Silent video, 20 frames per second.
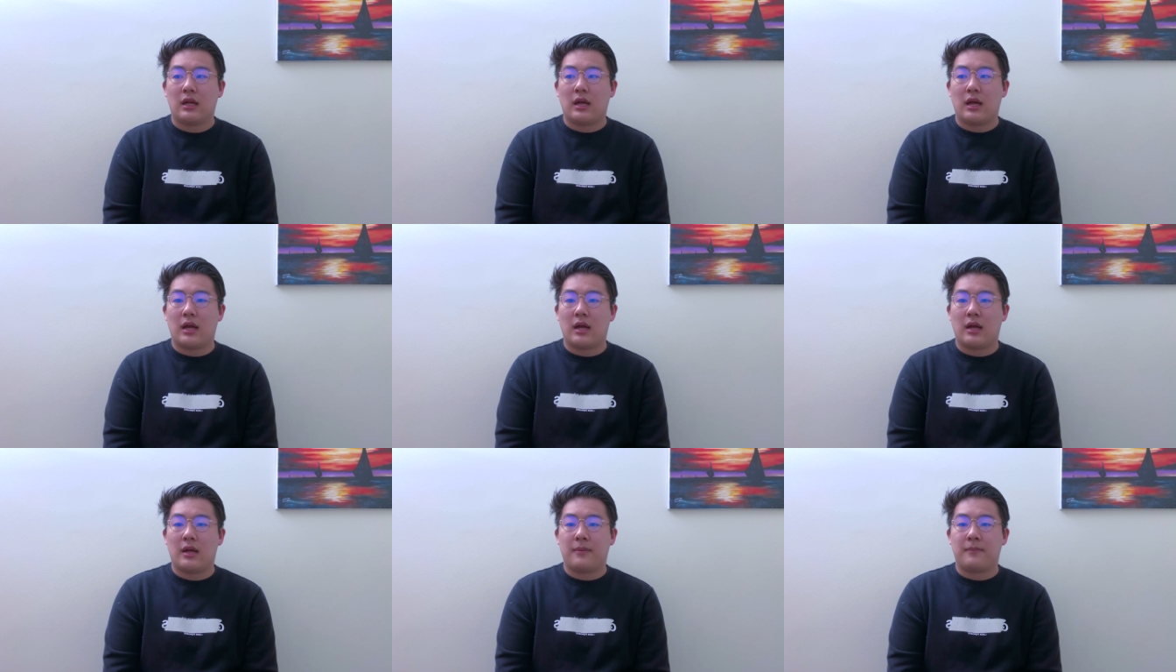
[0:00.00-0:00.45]

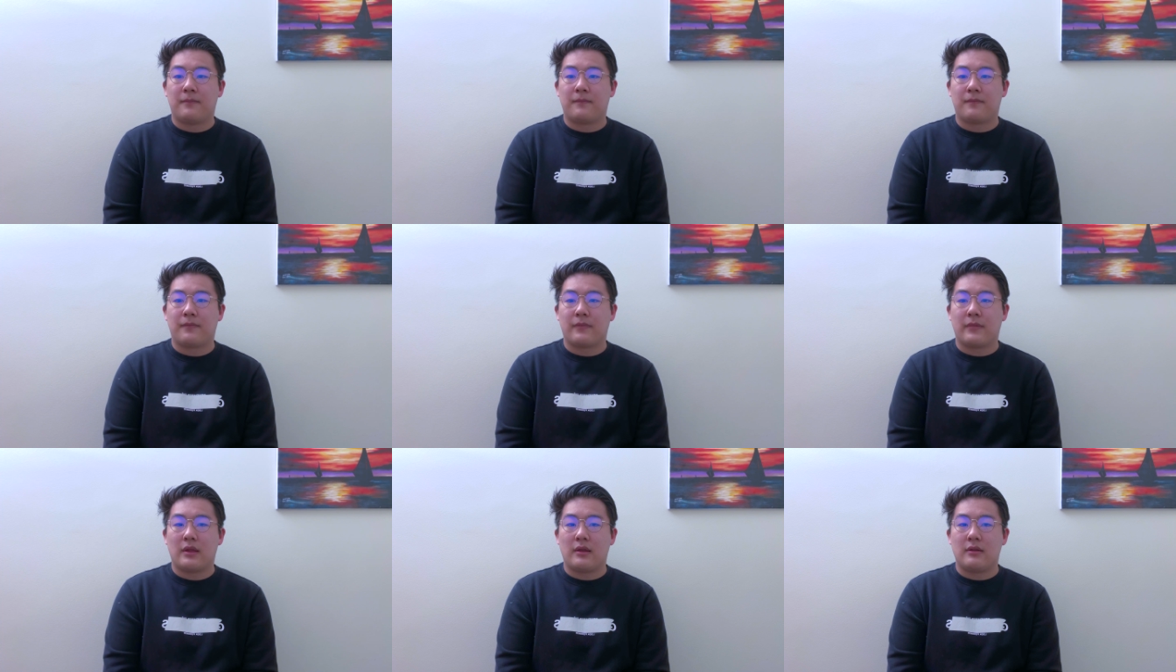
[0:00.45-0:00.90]

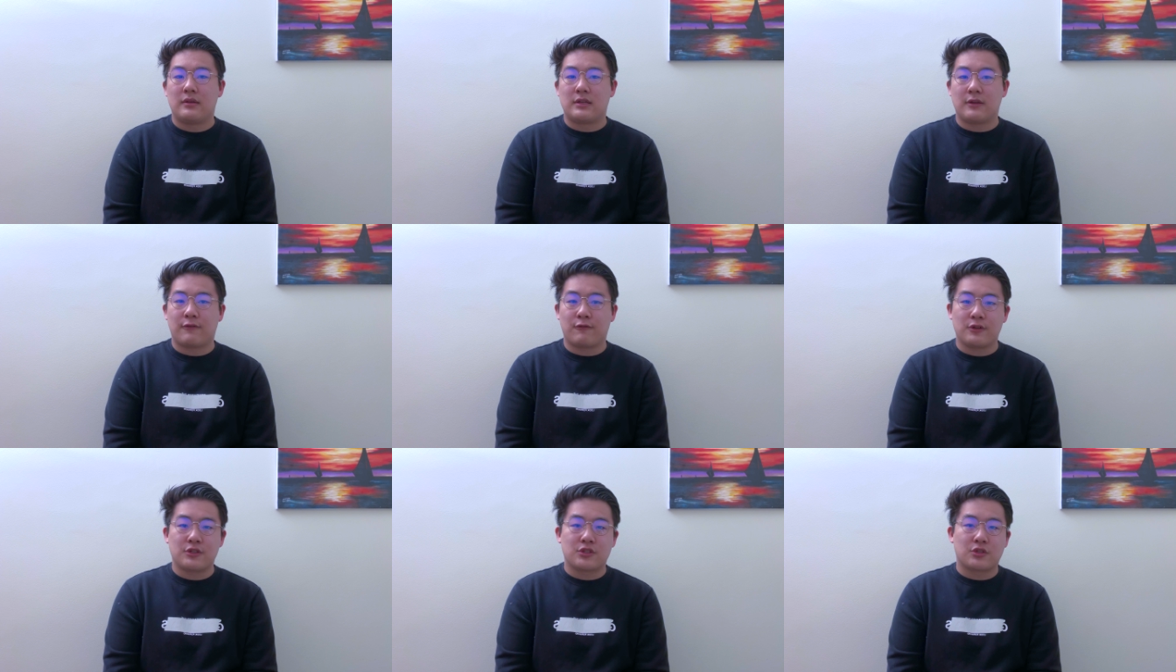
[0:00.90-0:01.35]
Um,
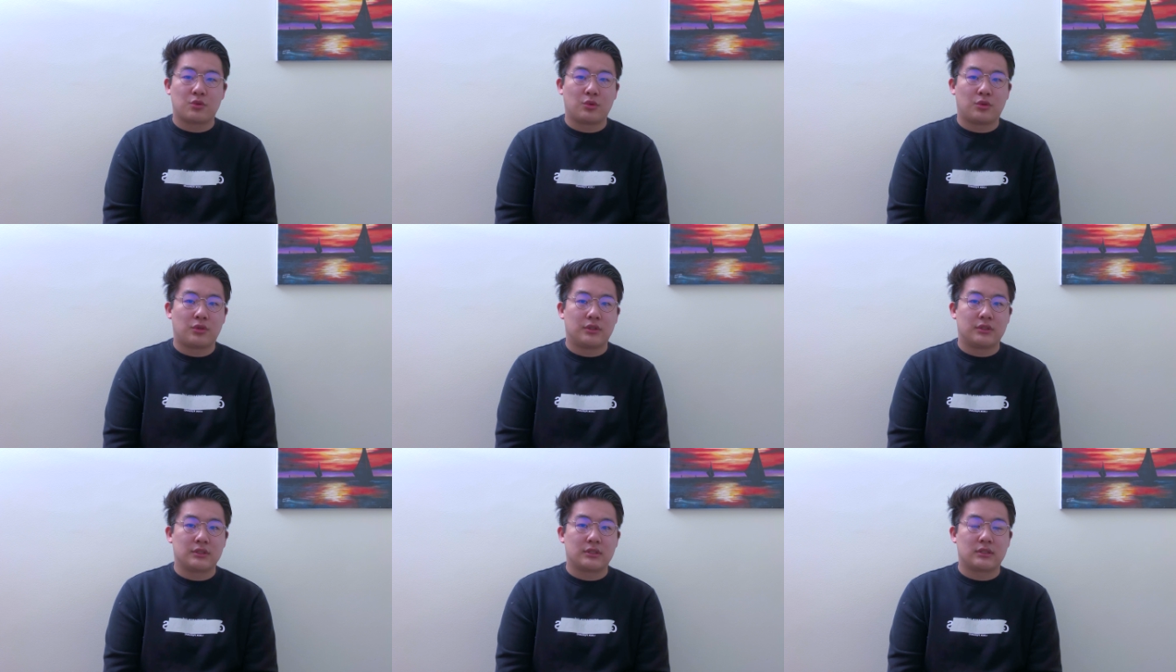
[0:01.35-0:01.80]
different
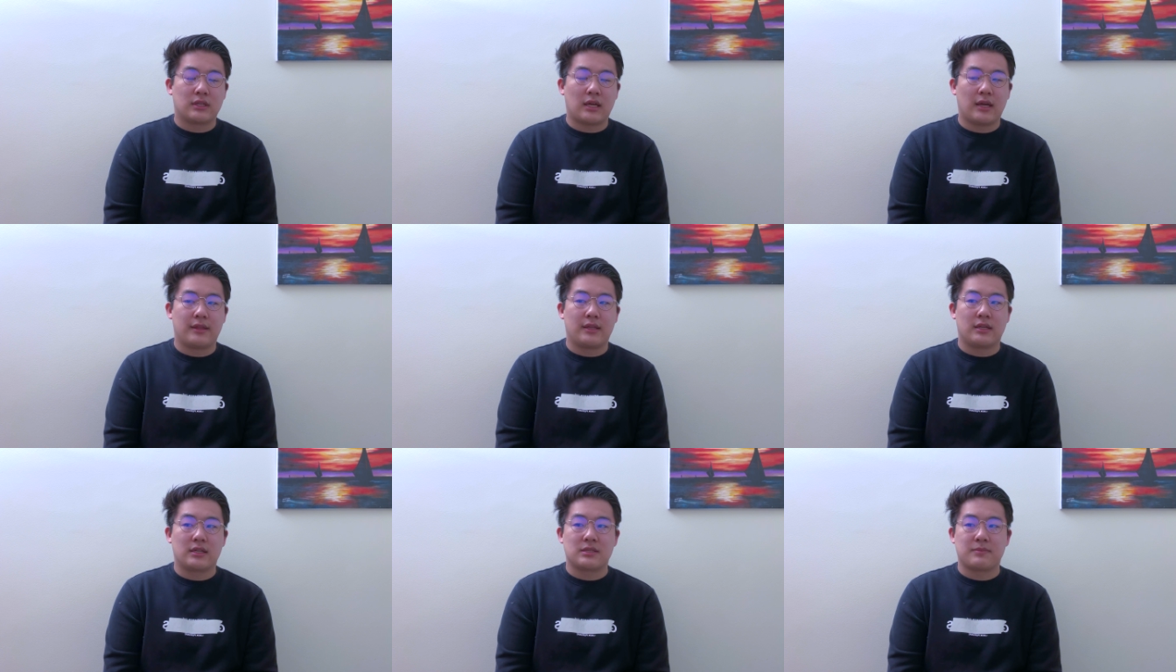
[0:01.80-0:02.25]
schools, I
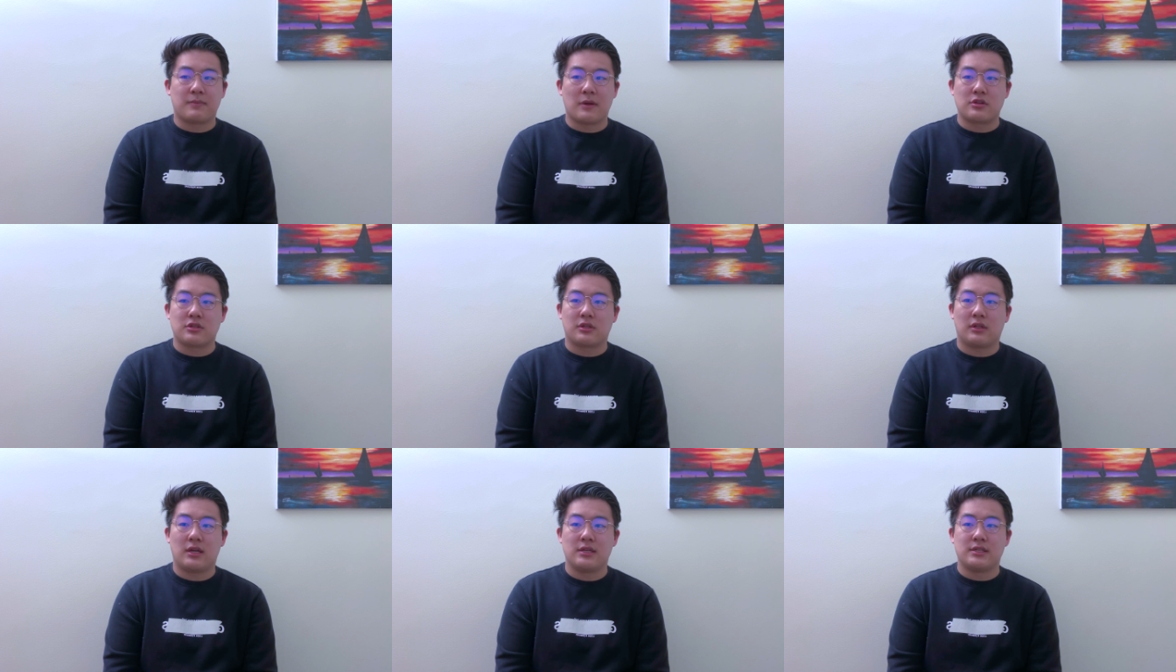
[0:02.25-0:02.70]
think,
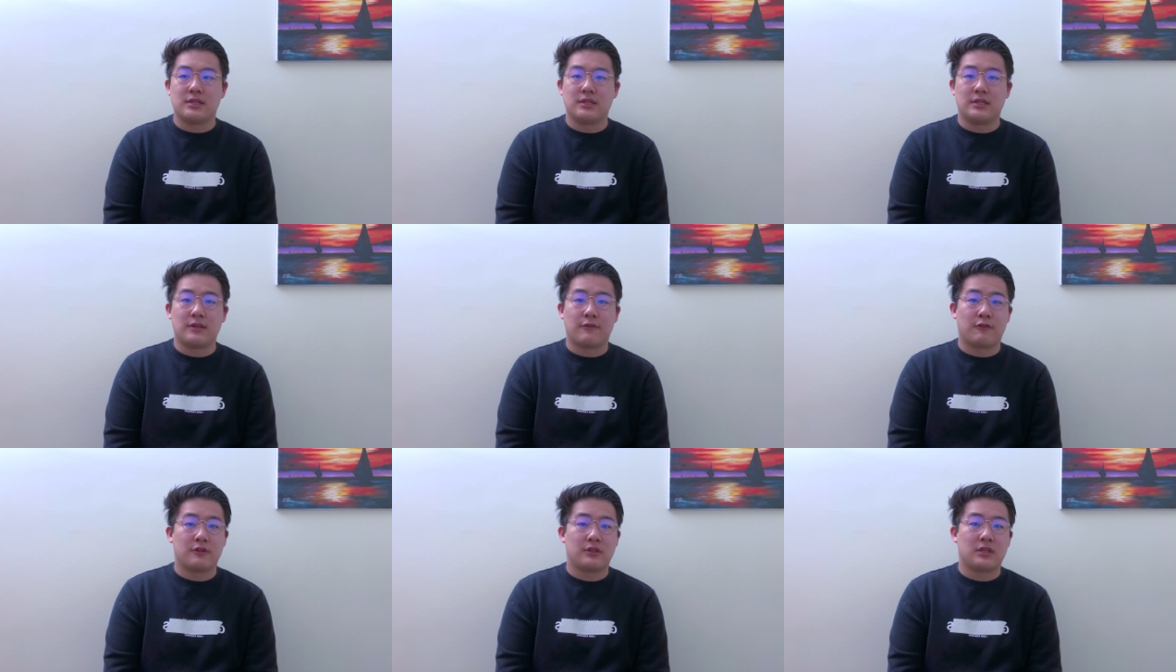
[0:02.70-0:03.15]
specialize in
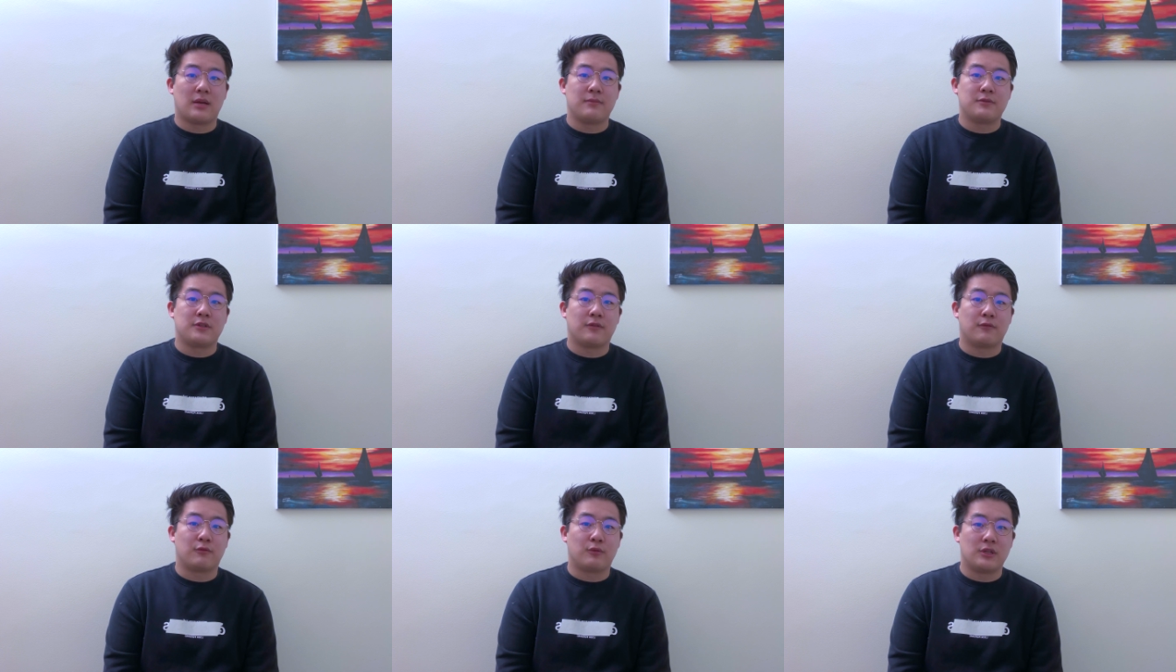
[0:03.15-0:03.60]
different
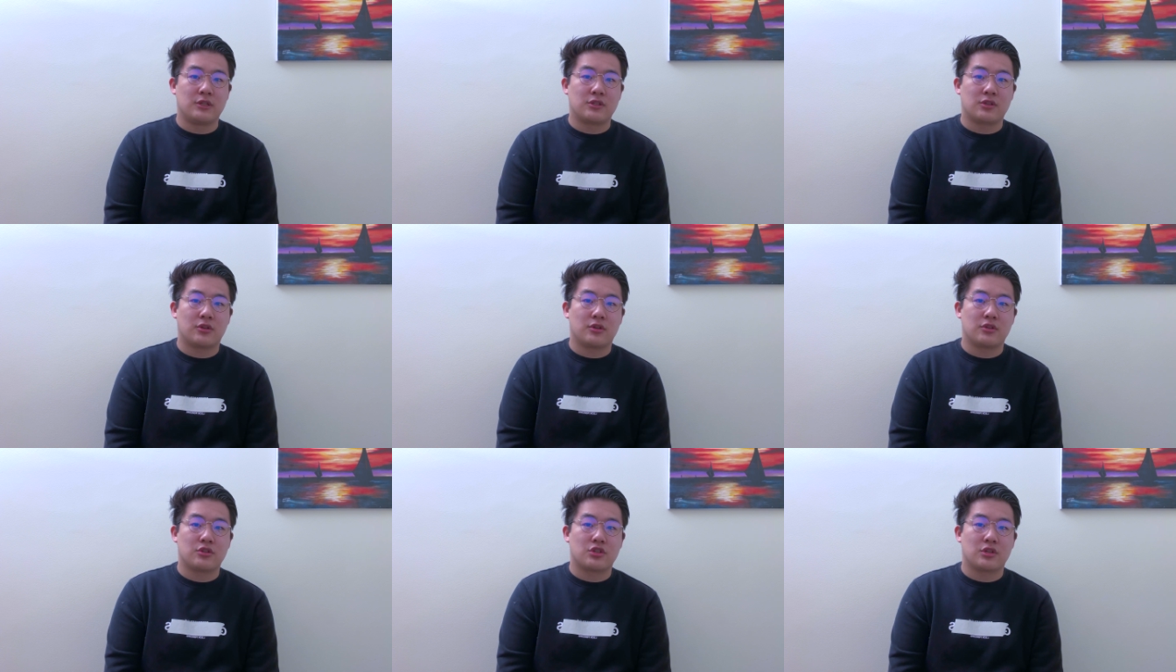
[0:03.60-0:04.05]
types of
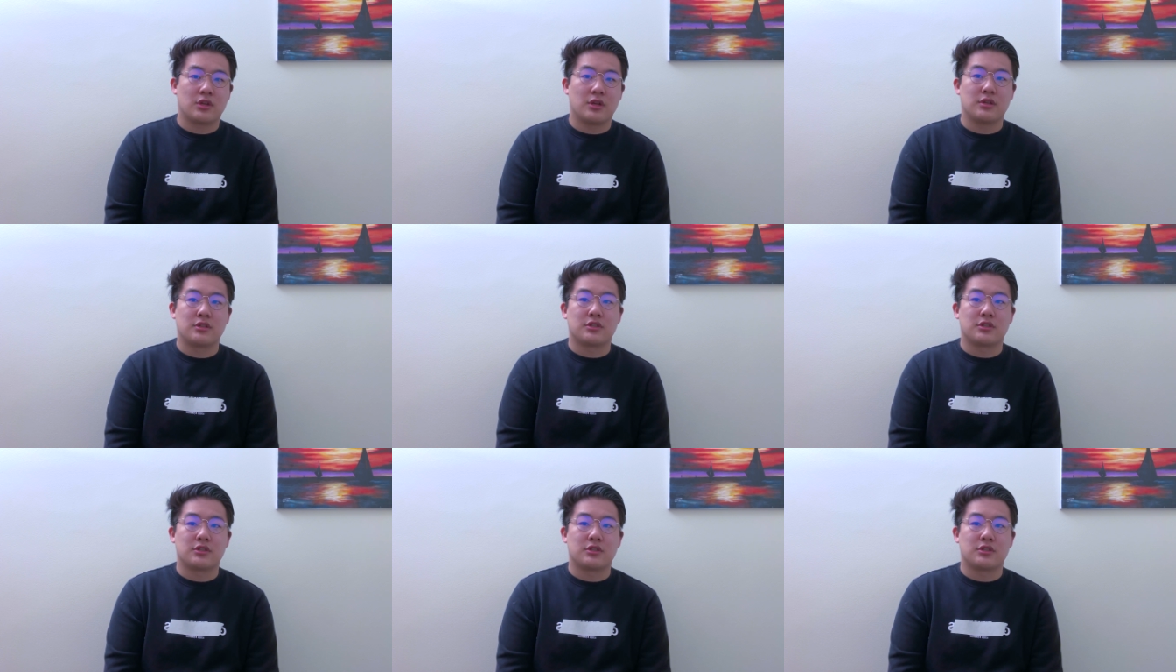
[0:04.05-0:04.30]
research.